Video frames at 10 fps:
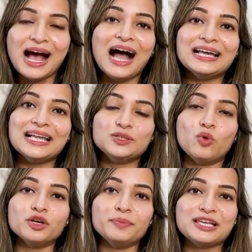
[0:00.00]
Highlight
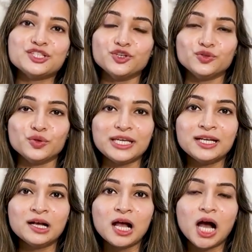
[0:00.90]
what makes you
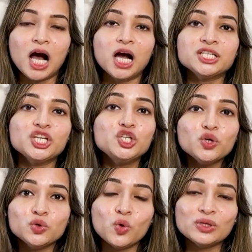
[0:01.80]
unique. Uh, did
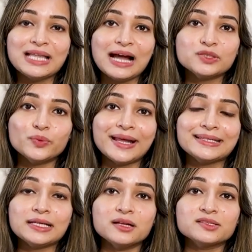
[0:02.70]
you know that
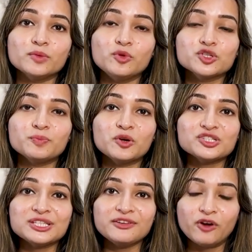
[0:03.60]
when customers
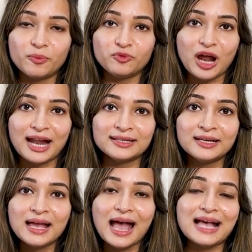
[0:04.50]
perceive a
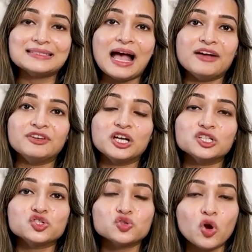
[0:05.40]
brand as having
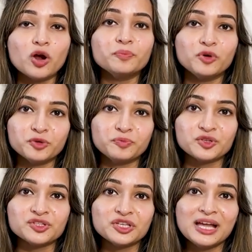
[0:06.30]
a strong
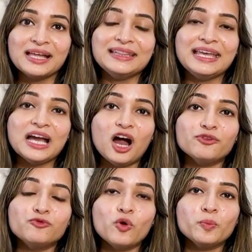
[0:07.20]
purpose, they
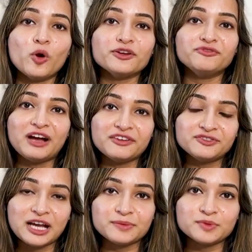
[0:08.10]
are four point
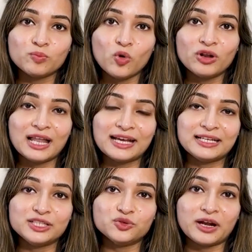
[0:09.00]
five times more
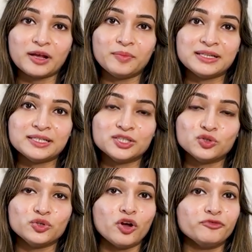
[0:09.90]
likely to recommend it
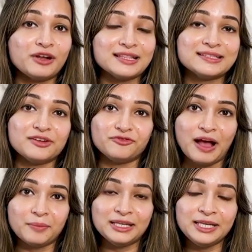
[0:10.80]
to your friends and
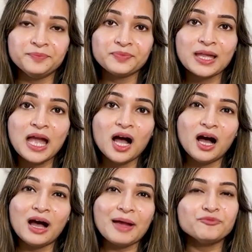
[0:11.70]
family?
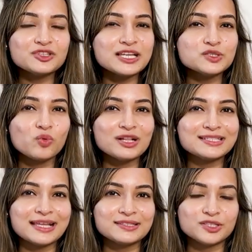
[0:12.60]
Uh, emphasize
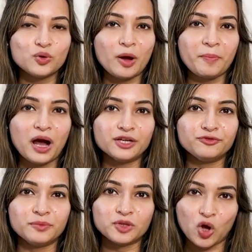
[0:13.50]
what sets you apart
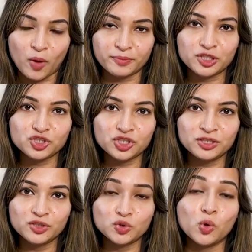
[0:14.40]
from the
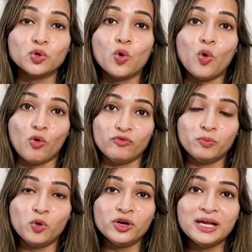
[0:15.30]
competition. Don't go
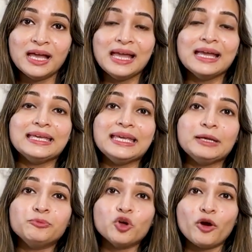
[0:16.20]
overboard.
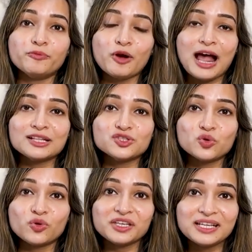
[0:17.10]
Keep your brand
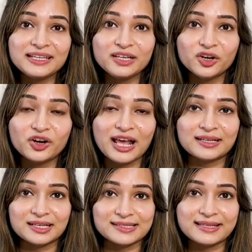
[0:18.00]
story clear
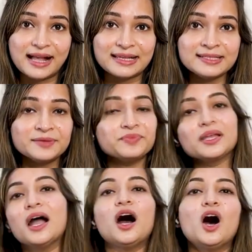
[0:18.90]
and concise.
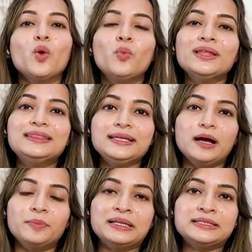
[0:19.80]
Uh, with the
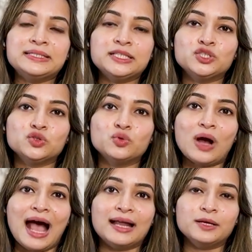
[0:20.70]
ability
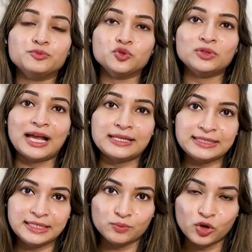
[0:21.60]
to add up to
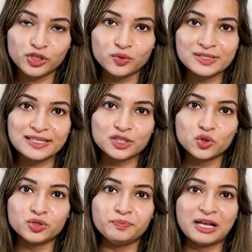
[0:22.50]
nineteen modules, it
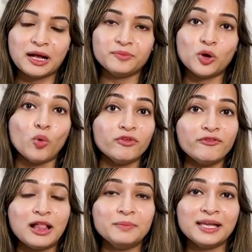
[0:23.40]
could become
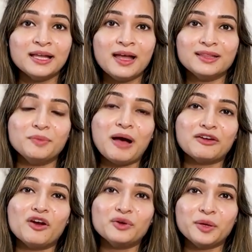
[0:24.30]
overwhelming. The
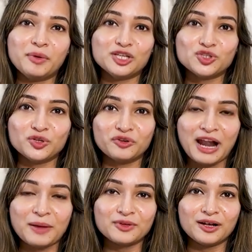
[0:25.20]
background image should
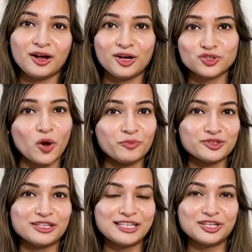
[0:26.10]
grab uh,
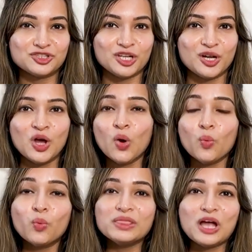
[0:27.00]
shoppers' attention
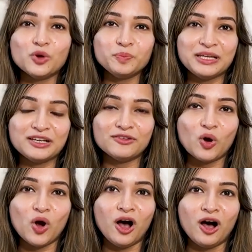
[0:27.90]
without being,
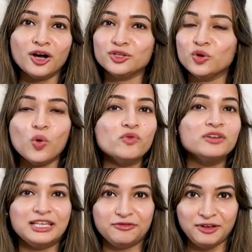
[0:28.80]
uh, you know,
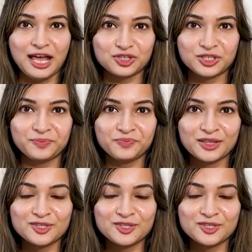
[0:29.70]
overly flashy.